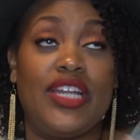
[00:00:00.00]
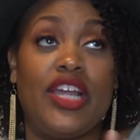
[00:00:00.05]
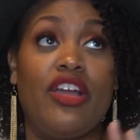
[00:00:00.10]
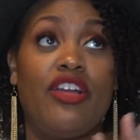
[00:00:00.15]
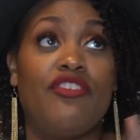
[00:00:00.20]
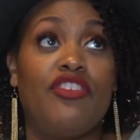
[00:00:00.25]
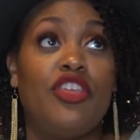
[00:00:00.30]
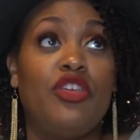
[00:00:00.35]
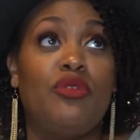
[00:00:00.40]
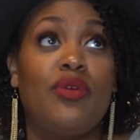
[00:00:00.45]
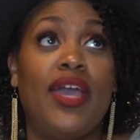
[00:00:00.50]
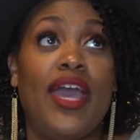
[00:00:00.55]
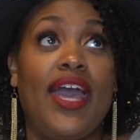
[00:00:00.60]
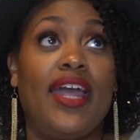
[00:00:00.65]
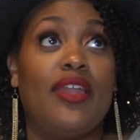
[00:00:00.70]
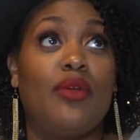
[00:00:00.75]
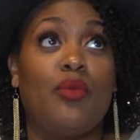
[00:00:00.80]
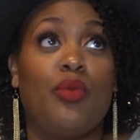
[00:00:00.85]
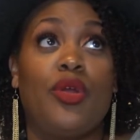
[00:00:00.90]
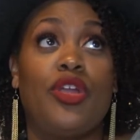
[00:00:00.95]
Now, if you
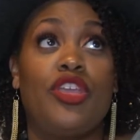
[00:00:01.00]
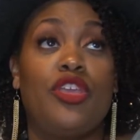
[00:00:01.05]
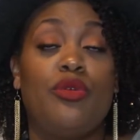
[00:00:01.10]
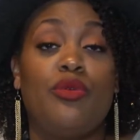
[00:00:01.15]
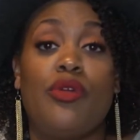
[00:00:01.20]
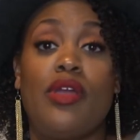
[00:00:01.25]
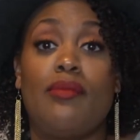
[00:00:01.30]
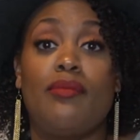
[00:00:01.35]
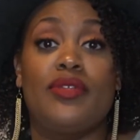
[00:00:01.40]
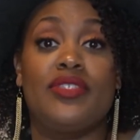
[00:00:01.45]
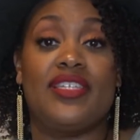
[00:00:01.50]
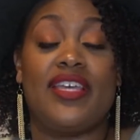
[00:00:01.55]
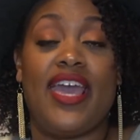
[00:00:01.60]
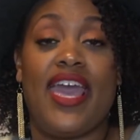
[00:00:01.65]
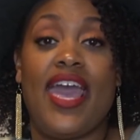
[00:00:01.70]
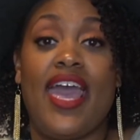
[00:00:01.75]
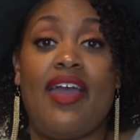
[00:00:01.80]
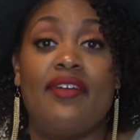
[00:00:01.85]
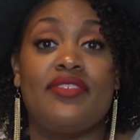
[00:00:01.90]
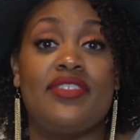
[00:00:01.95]
had it where you were able to
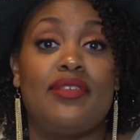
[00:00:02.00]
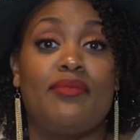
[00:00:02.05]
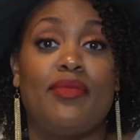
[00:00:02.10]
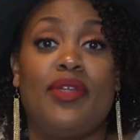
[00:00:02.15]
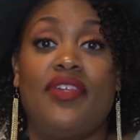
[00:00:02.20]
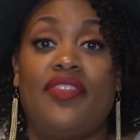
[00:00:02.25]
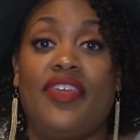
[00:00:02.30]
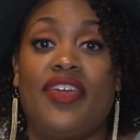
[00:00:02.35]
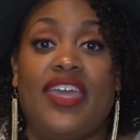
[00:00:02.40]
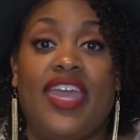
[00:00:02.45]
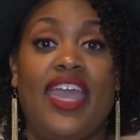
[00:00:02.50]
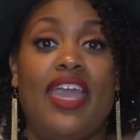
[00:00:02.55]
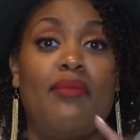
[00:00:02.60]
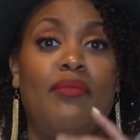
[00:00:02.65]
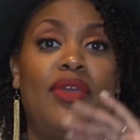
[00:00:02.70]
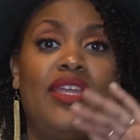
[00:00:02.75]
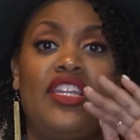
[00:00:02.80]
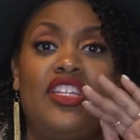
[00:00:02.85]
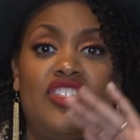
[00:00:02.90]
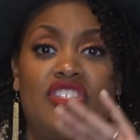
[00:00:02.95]
have somebody that
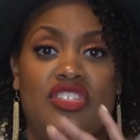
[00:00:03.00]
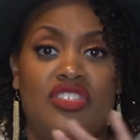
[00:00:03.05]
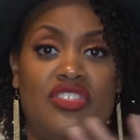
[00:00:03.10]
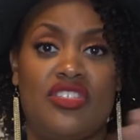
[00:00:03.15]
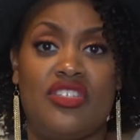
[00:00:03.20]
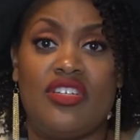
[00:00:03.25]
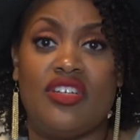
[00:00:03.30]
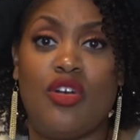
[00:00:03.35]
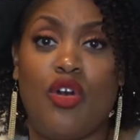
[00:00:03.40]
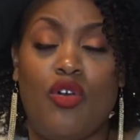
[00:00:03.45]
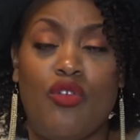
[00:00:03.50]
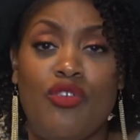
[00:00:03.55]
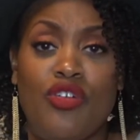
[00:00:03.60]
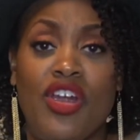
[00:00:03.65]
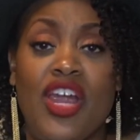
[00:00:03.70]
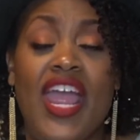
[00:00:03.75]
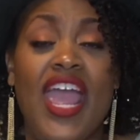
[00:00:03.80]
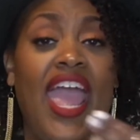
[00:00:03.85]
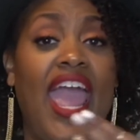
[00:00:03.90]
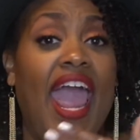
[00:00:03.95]
came in and just took
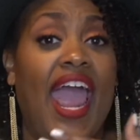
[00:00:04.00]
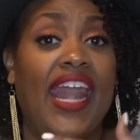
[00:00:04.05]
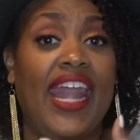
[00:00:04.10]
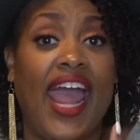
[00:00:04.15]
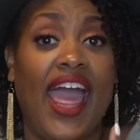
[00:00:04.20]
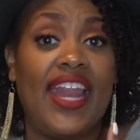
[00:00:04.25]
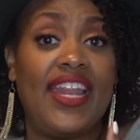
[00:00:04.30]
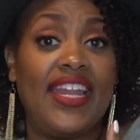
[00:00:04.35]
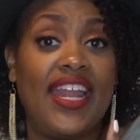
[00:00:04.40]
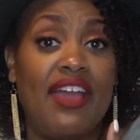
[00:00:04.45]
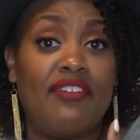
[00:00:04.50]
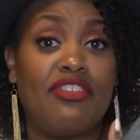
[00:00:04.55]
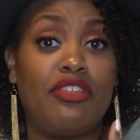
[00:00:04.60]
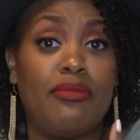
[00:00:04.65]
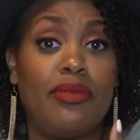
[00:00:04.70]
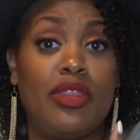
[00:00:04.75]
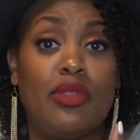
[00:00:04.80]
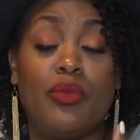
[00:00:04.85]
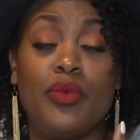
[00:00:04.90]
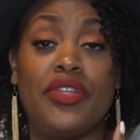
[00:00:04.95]
over, and I didn't have to
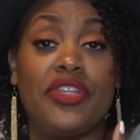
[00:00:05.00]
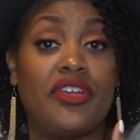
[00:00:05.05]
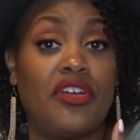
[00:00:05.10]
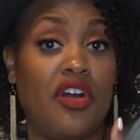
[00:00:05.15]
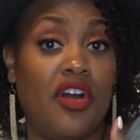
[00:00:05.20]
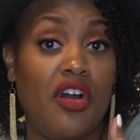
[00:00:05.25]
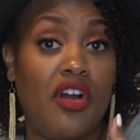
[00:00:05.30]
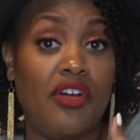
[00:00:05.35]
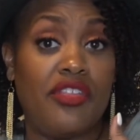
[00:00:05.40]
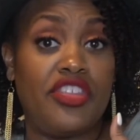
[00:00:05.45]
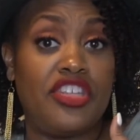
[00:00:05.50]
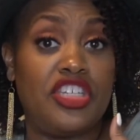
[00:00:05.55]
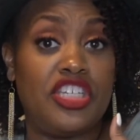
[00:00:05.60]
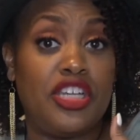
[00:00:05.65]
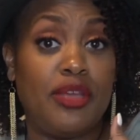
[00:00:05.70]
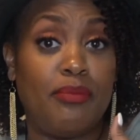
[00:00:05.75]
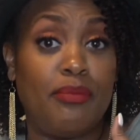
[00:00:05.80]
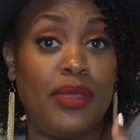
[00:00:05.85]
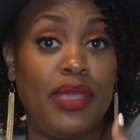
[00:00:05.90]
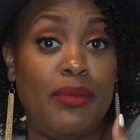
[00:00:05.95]
be the one to call the
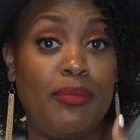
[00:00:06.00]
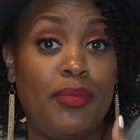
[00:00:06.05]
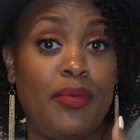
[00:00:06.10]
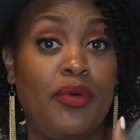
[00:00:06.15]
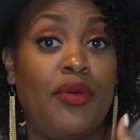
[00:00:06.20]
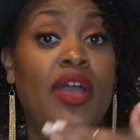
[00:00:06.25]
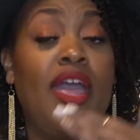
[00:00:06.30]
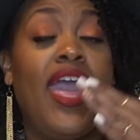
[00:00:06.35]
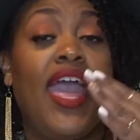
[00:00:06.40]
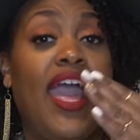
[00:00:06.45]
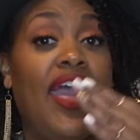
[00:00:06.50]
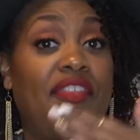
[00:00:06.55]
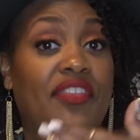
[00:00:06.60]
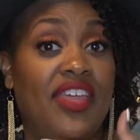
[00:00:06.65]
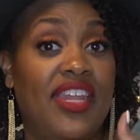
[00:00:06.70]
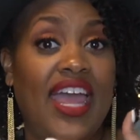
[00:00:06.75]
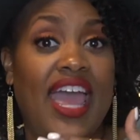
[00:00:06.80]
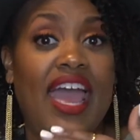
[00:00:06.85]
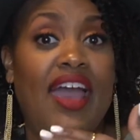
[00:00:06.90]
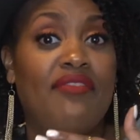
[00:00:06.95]
gym people and
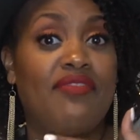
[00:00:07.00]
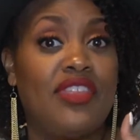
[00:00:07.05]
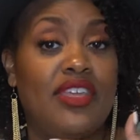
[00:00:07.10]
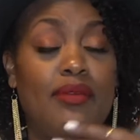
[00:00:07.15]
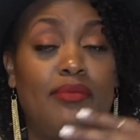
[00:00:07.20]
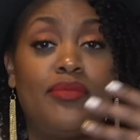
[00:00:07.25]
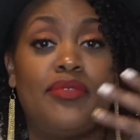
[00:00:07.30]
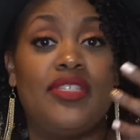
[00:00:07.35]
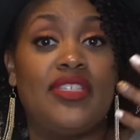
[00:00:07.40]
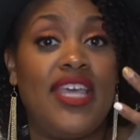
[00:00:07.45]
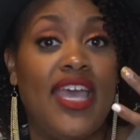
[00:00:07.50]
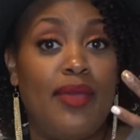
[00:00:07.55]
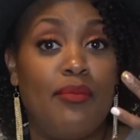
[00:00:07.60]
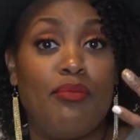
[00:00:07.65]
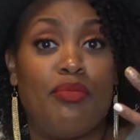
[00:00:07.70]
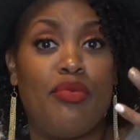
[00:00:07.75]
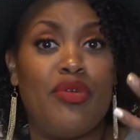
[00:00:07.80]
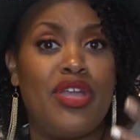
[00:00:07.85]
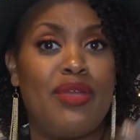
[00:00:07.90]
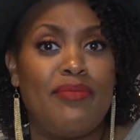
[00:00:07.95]
then have them
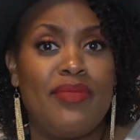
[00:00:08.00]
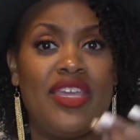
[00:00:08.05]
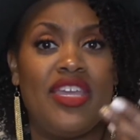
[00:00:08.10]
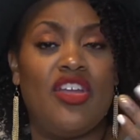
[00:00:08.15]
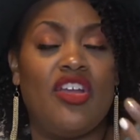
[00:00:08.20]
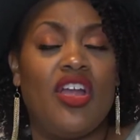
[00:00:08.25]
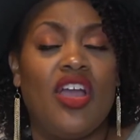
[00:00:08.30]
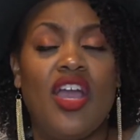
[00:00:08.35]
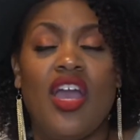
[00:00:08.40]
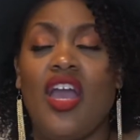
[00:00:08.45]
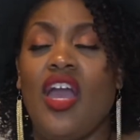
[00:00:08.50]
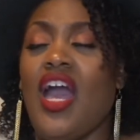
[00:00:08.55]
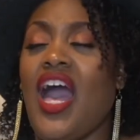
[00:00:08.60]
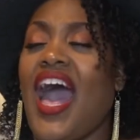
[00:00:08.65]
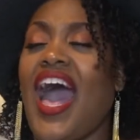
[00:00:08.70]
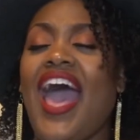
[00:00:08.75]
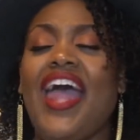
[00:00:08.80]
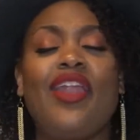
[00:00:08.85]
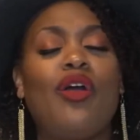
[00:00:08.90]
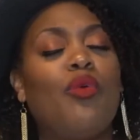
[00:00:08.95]
bring me your...
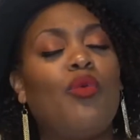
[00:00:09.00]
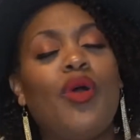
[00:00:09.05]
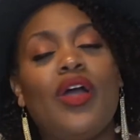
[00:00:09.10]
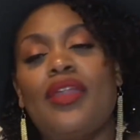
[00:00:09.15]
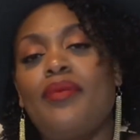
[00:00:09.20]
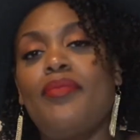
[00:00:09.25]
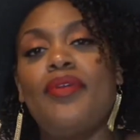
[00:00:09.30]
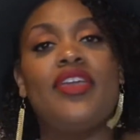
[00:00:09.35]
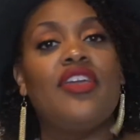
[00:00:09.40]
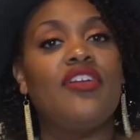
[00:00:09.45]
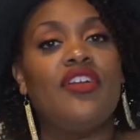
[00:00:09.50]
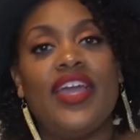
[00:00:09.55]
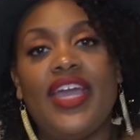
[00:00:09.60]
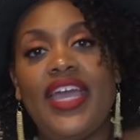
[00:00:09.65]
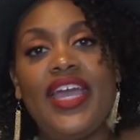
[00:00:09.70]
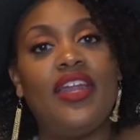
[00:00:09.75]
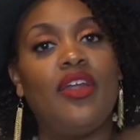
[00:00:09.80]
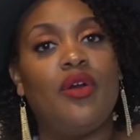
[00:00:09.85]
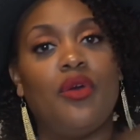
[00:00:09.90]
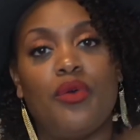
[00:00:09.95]
I don't want to be your
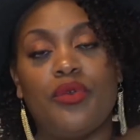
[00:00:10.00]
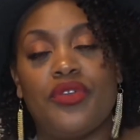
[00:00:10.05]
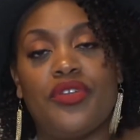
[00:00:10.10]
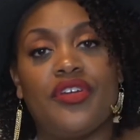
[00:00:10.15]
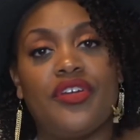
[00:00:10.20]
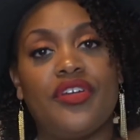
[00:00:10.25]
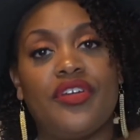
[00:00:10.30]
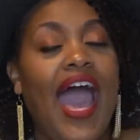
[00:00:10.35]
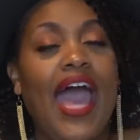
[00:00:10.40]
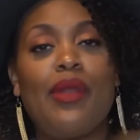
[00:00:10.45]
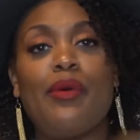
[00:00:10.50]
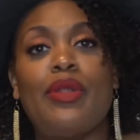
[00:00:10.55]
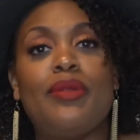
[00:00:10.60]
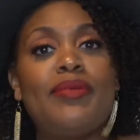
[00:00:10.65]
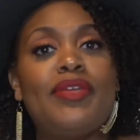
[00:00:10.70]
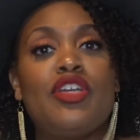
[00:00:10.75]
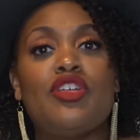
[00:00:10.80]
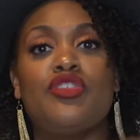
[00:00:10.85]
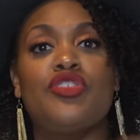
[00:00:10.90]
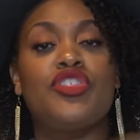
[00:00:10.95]
head holder. I don't want
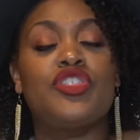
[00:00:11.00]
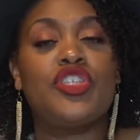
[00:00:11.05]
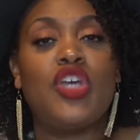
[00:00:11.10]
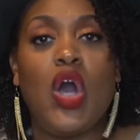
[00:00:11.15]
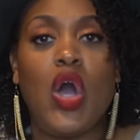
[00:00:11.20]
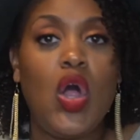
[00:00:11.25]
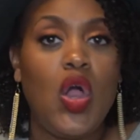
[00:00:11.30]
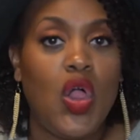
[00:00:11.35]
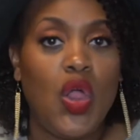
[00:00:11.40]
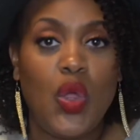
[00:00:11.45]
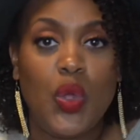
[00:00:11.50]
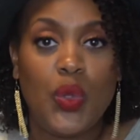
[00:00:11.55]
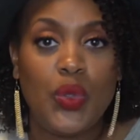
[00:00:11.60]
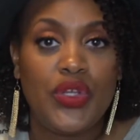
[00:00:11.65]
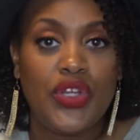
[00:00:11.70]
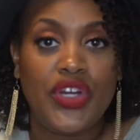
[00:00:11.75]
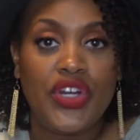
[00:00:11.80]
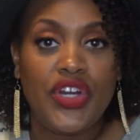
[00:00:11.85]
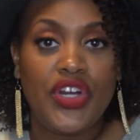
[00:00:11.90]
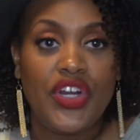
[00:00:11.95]
to be your skull
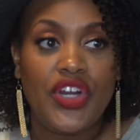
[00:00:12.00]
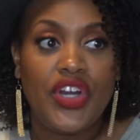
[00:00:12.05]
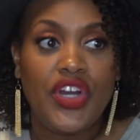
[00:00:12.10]
holder.